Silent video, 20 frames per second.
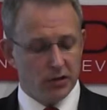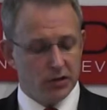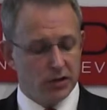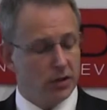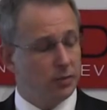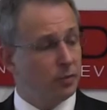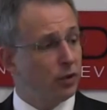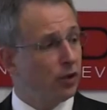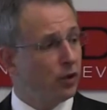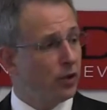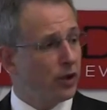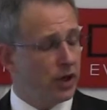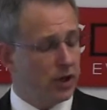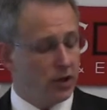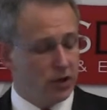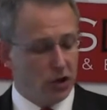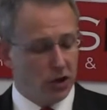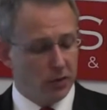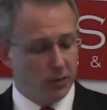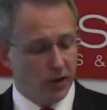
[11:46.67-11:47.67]
to deploy
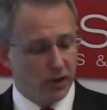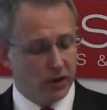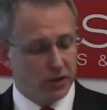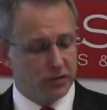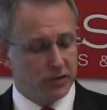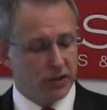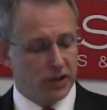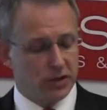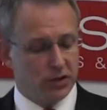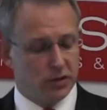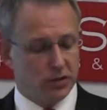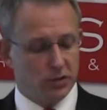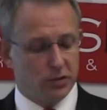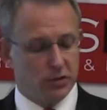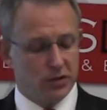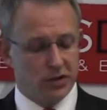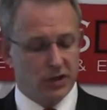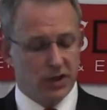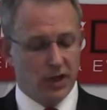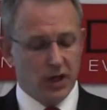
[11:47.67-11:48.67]
new monitoring
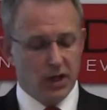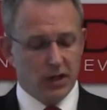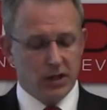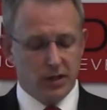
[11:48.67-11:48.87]
tools